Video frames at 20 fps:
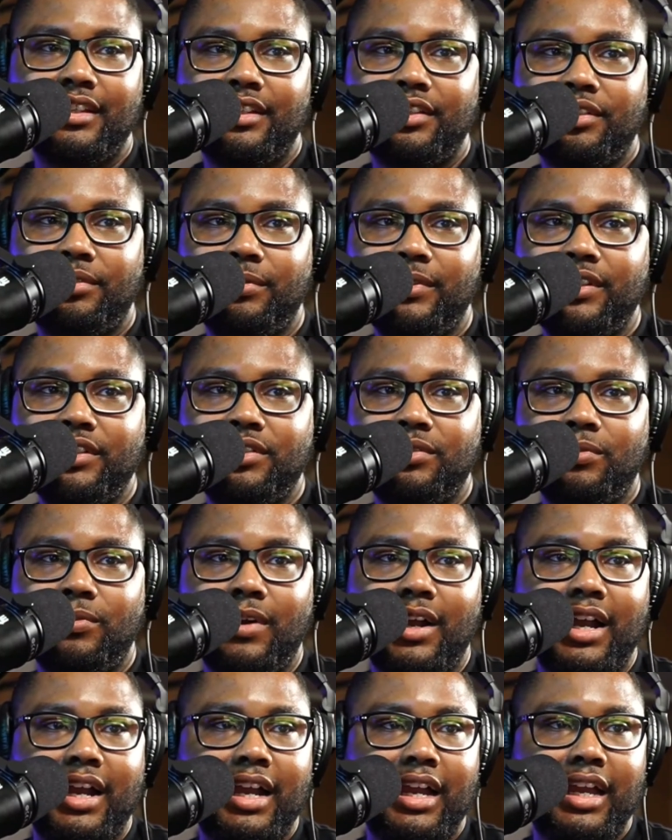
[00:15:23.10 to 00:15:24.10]
The reason
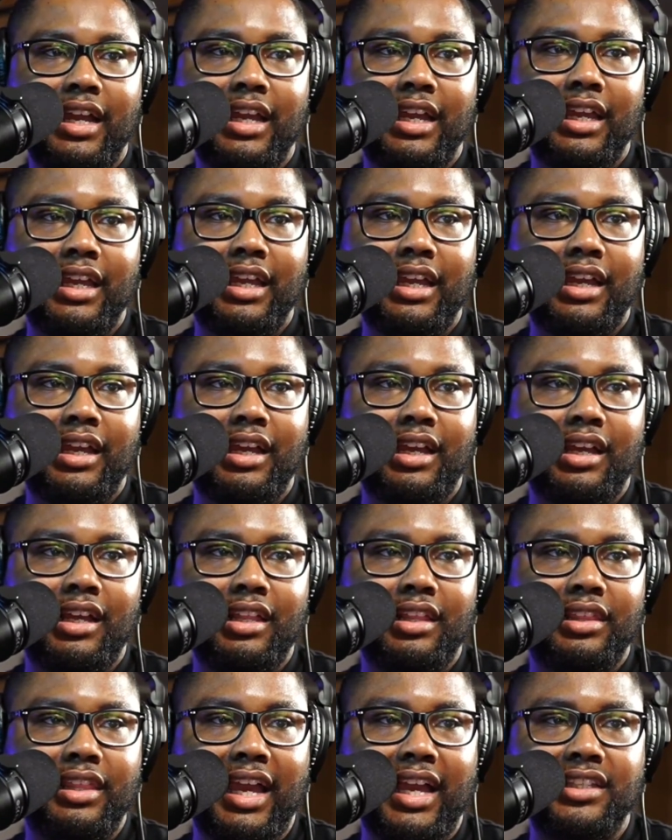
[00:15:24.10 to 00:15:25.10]
why,
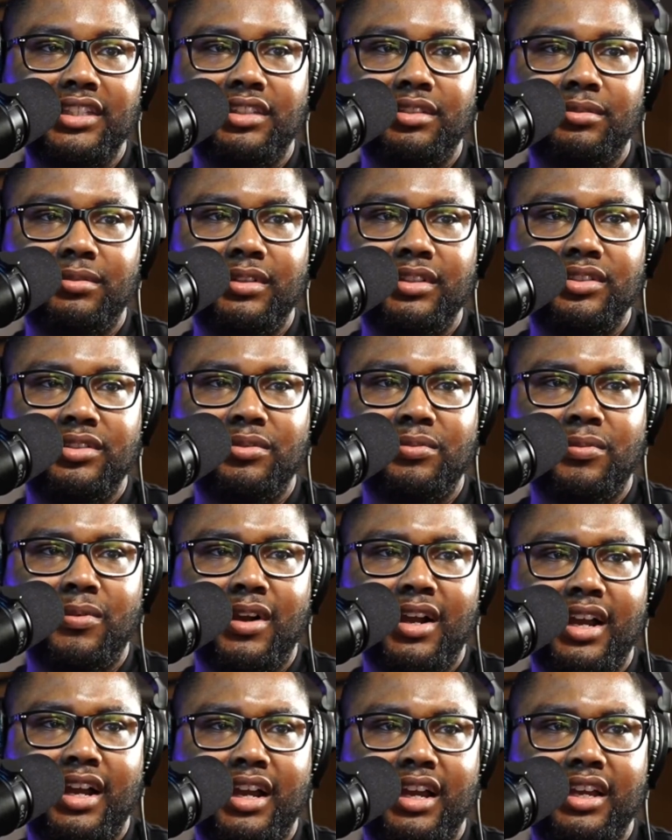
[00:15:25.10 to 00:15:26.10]
that's the reason
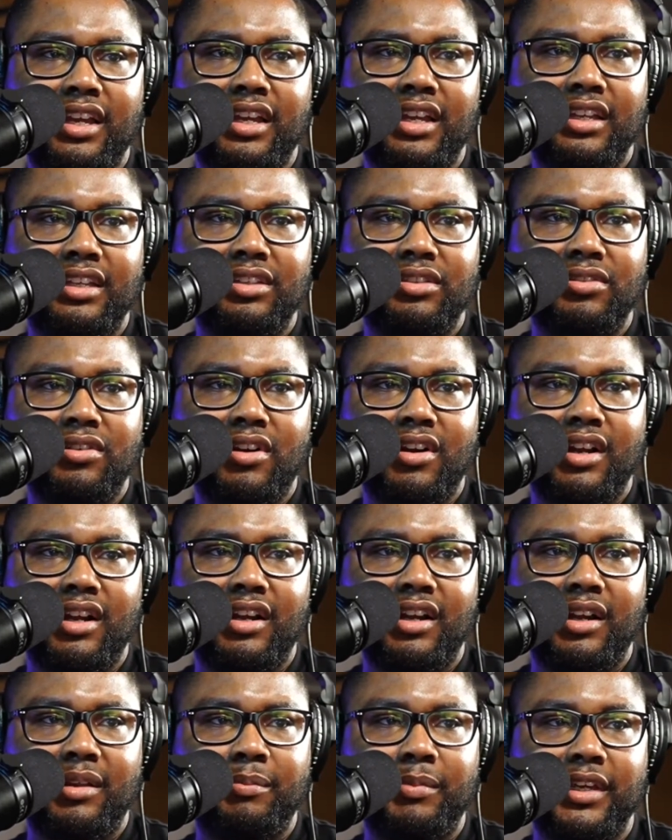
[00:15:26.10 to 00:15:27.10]
why you are
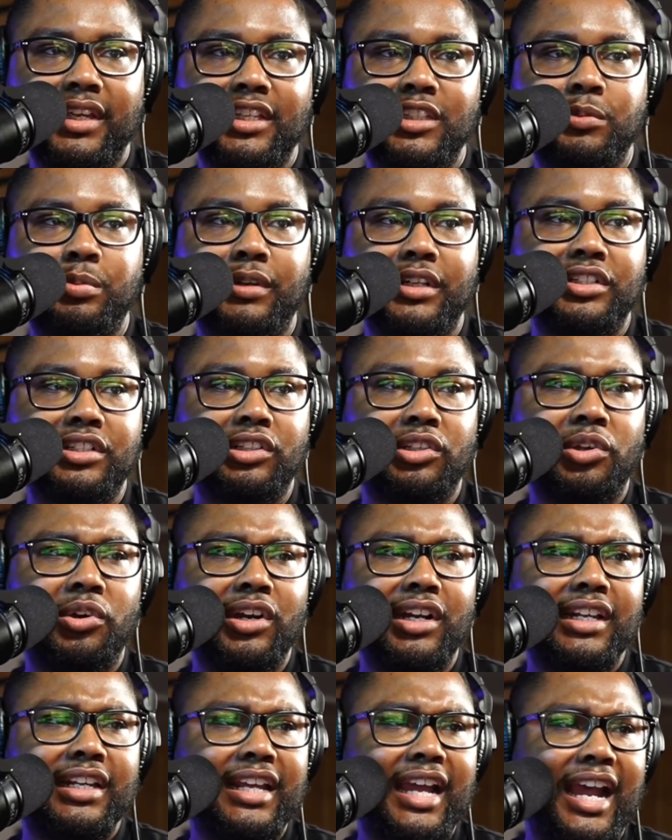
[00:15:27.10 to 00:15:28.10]
a big inspiration. Glory
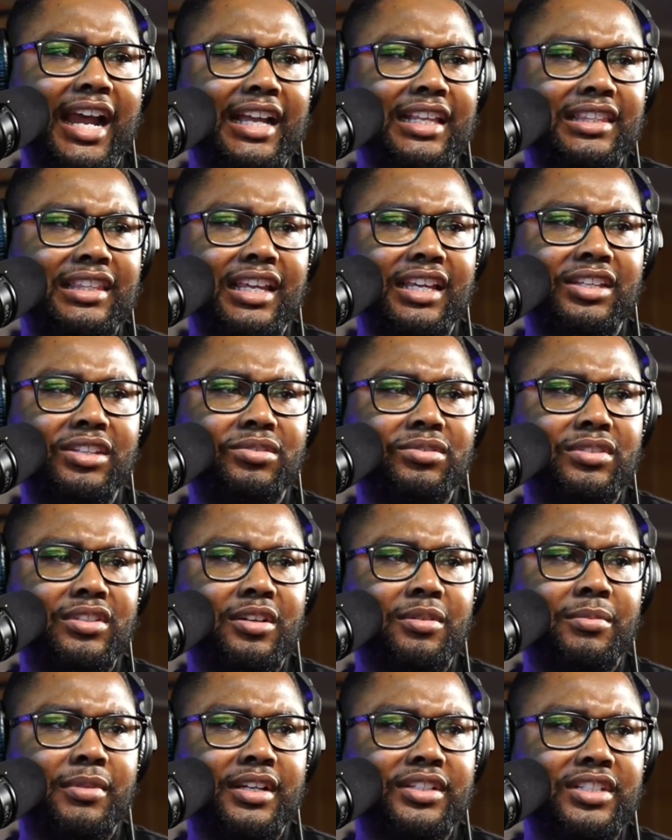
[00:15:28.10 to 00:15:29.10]
to God. Thank you so
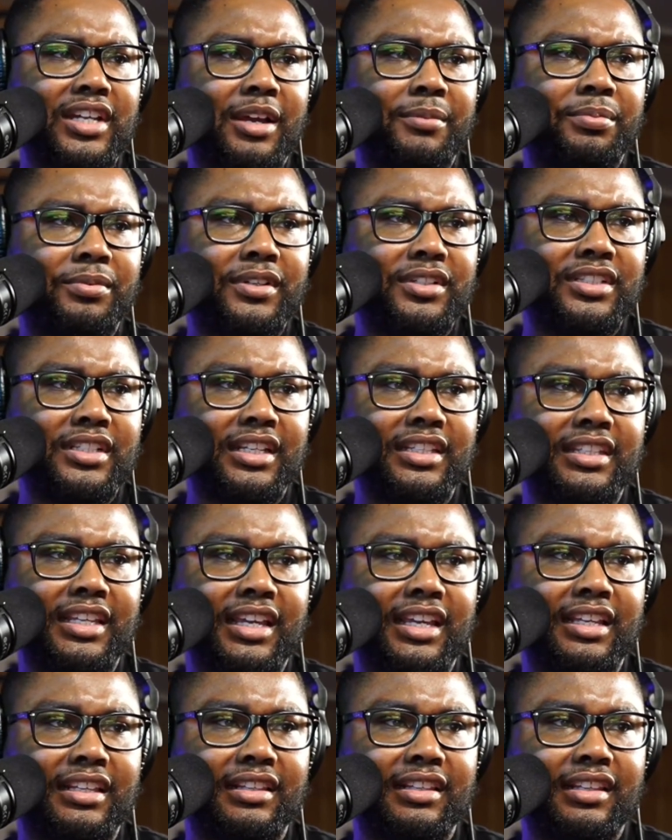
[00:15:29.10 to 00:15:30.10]
much. I appreciate
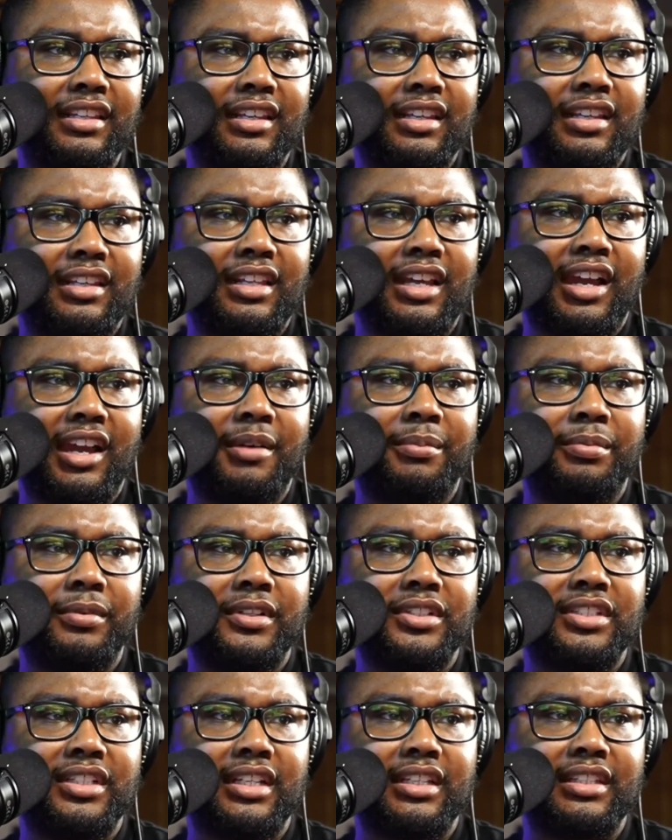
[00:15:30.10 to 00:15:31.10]
that. I
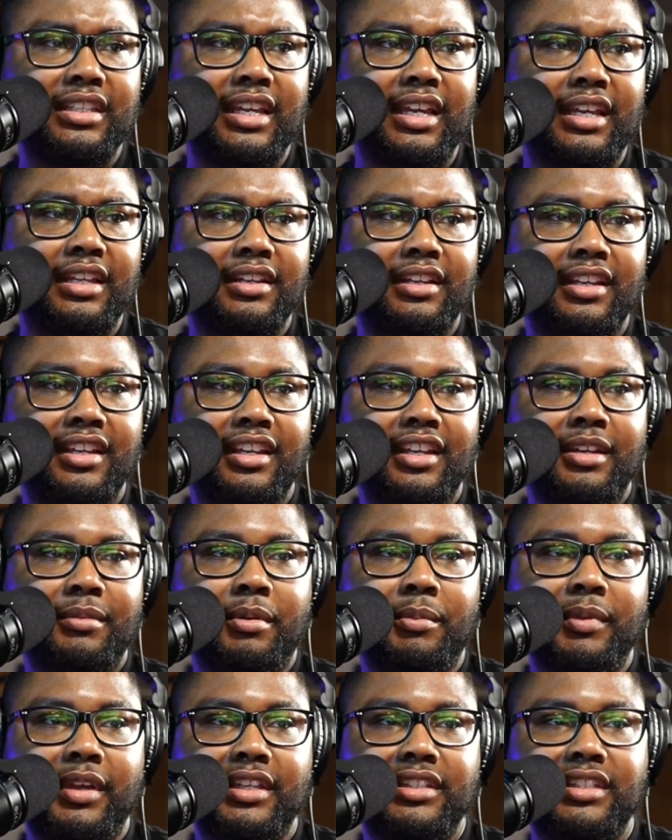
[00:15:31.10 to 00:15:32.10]
appreciate that. My
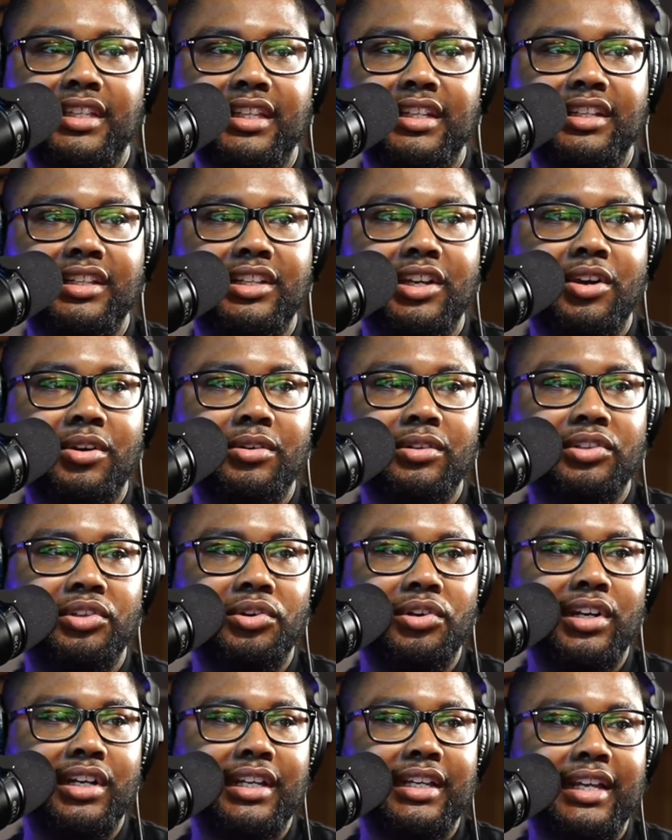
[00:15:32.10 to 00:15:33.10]
man said to go.
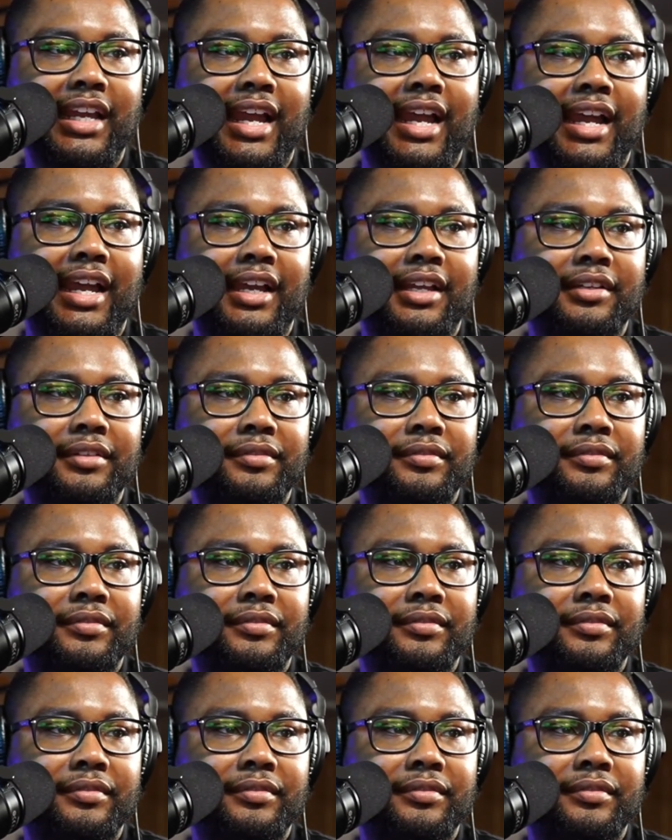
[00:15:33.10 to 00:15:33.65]
Glory to God.